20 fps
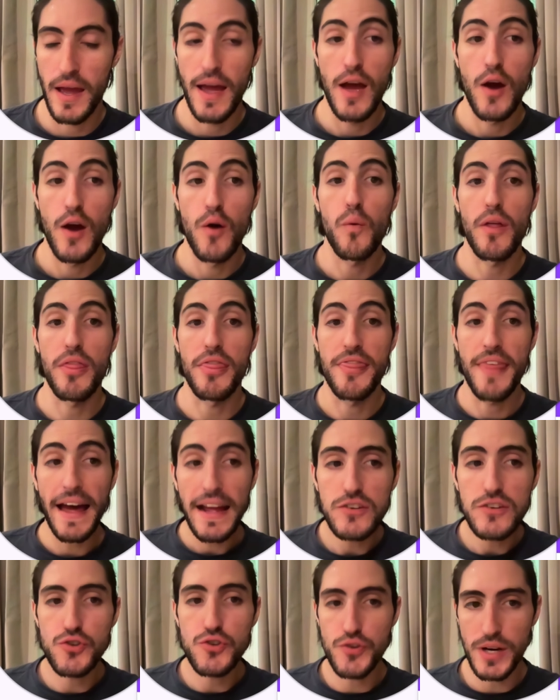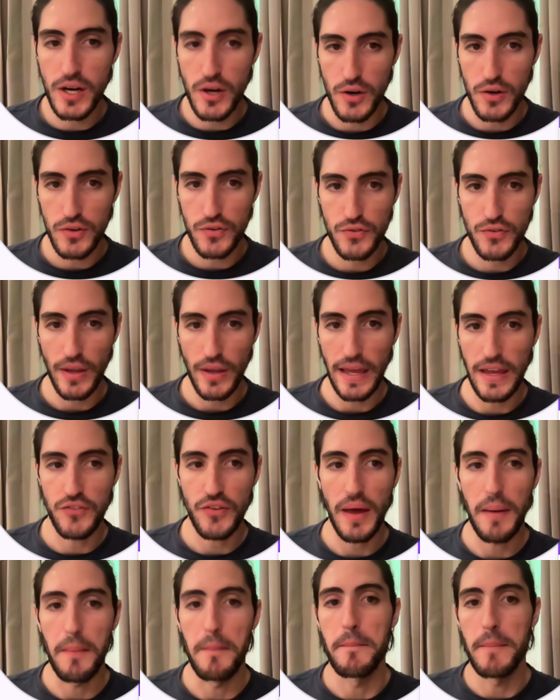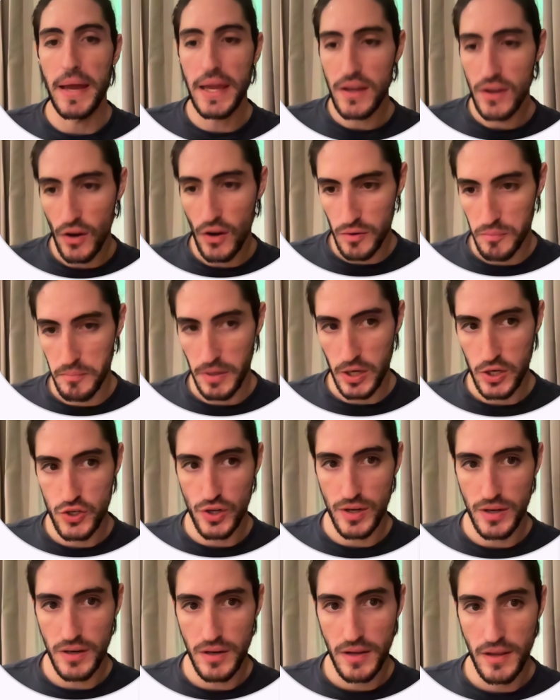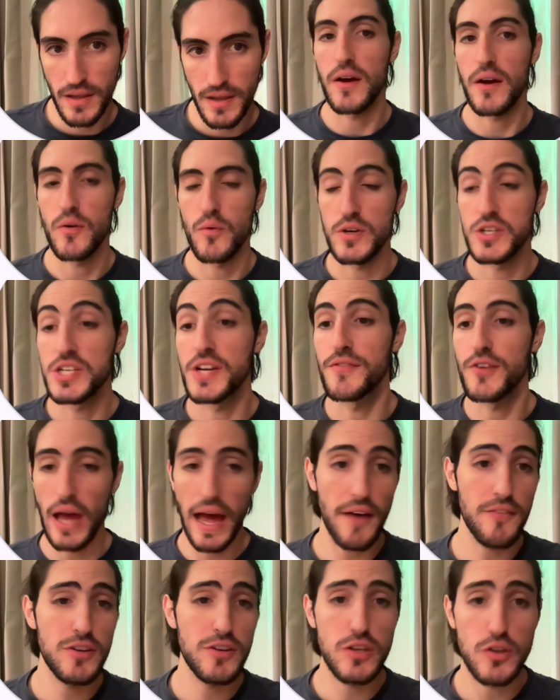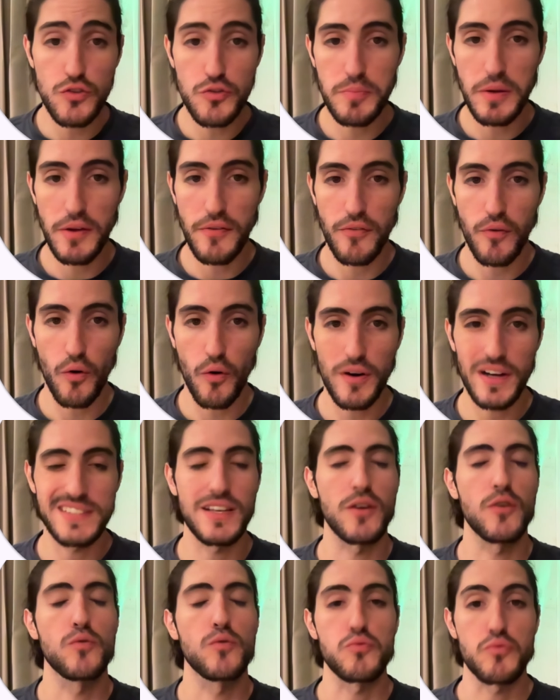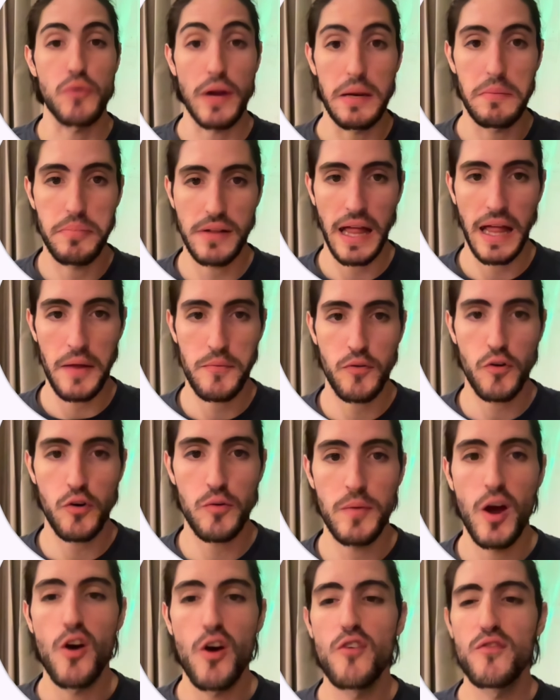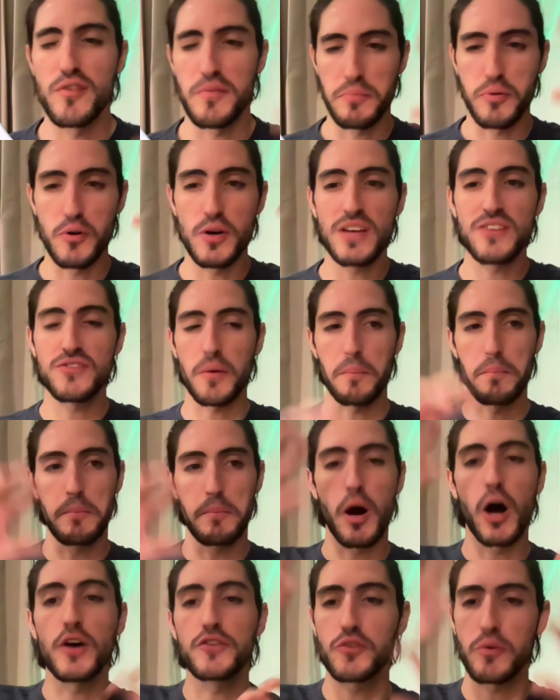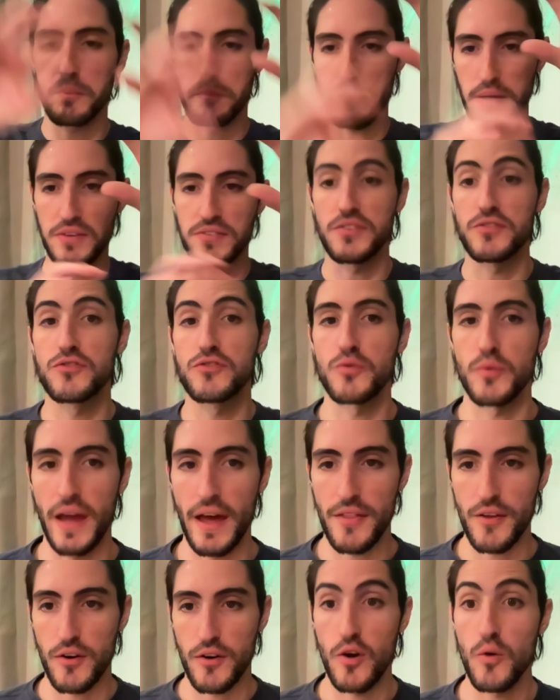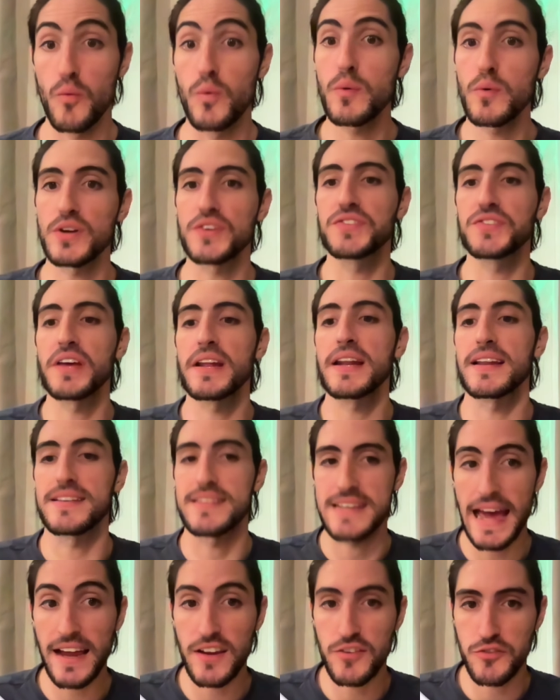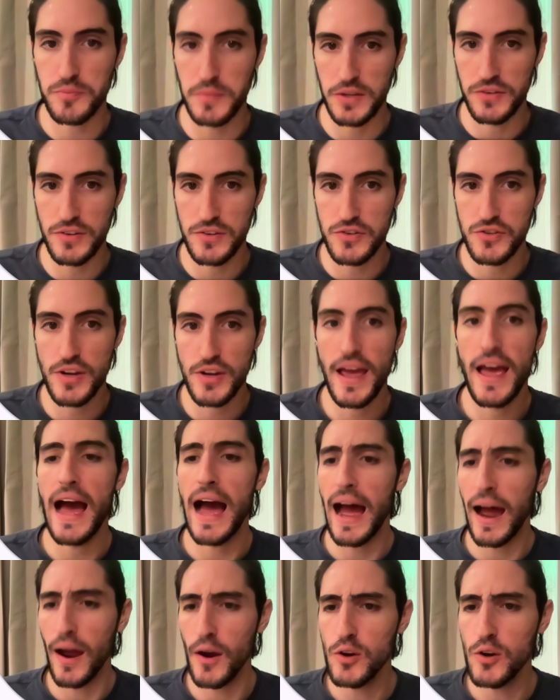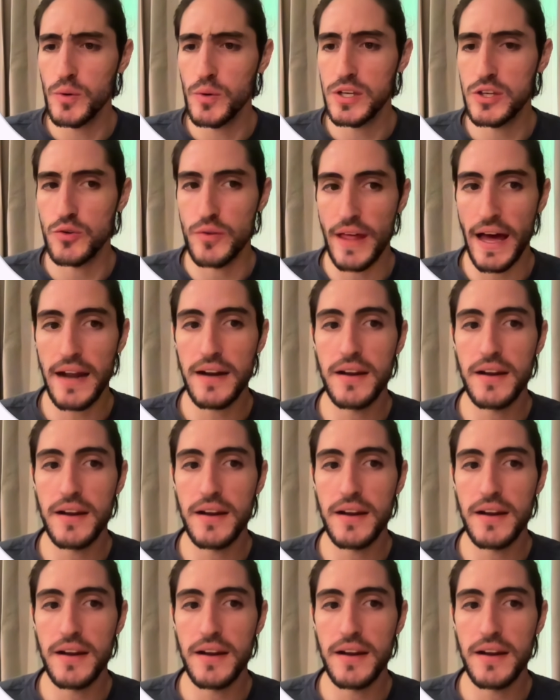What that triggers is a make automation, which if you haven't used before is a great platform for putting some puzzle pieces together. We want to send a text message. How do we do that?